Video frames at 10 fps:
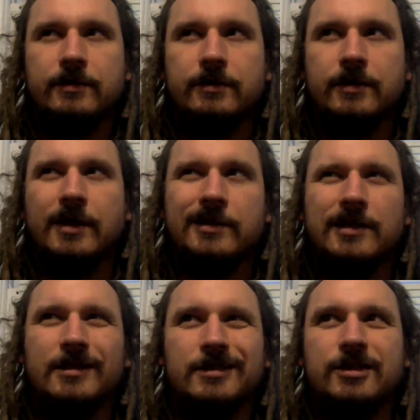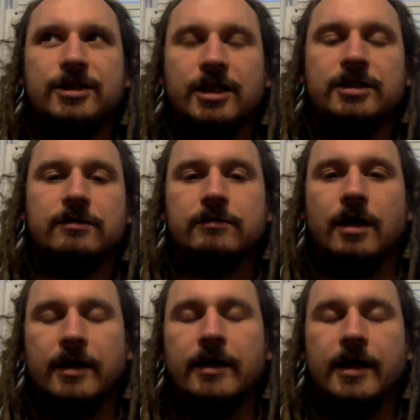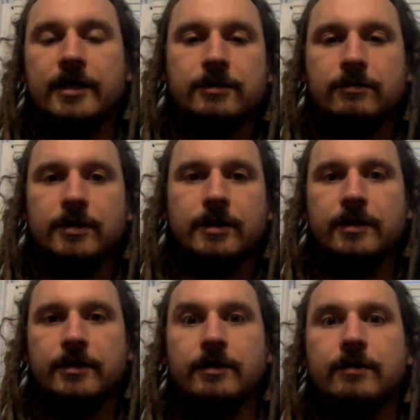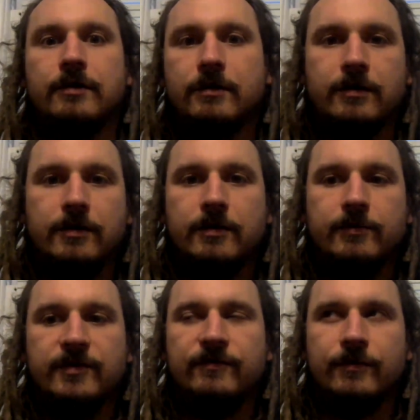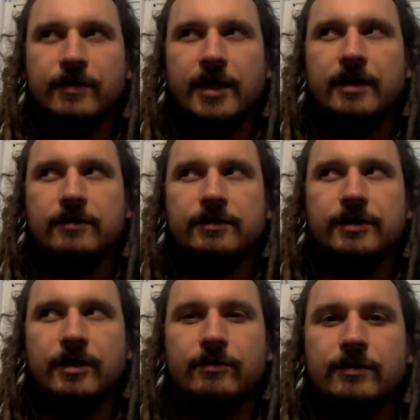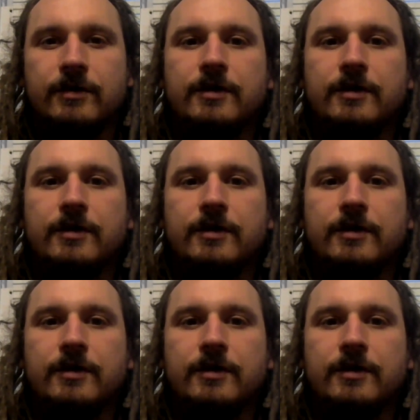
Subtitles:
Yeah, I think I'd just gotten out of high school like a year before that or so.